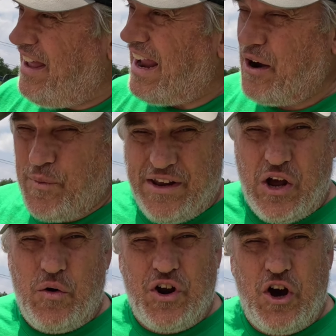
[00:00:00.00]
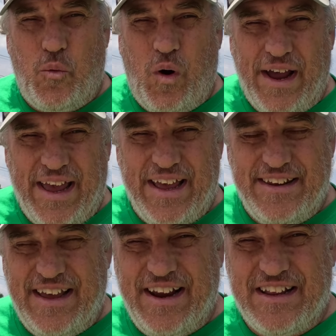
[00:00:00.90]
and we don't know what
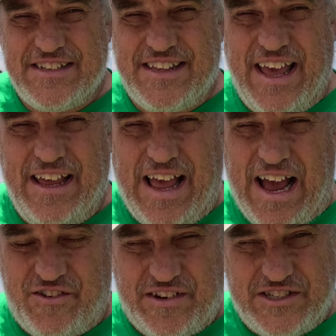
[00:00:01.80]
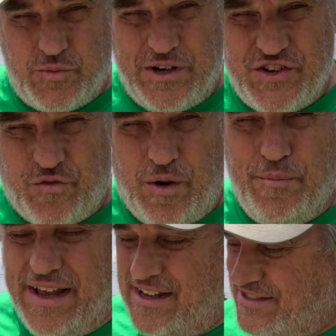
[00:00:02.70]
antennas they actually switched from
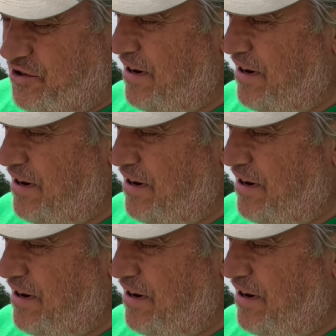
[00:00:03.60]
because